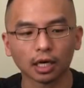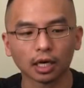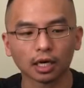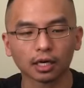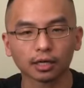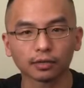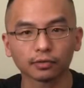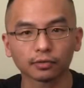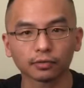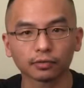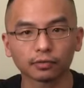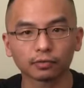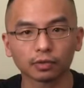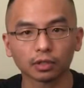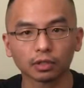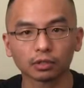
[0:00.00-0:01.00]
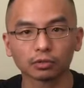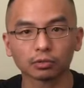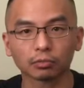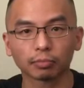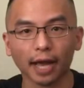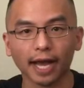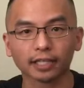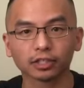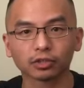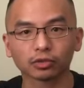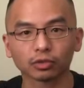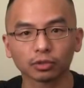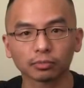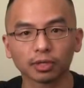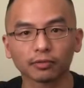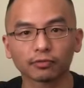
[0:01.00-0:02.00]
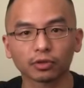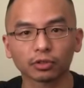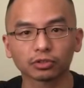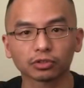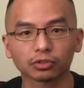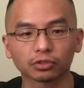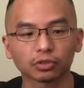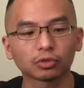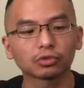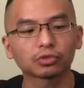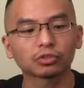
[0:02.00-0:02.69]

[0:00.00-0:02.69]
A little backstory. My first 2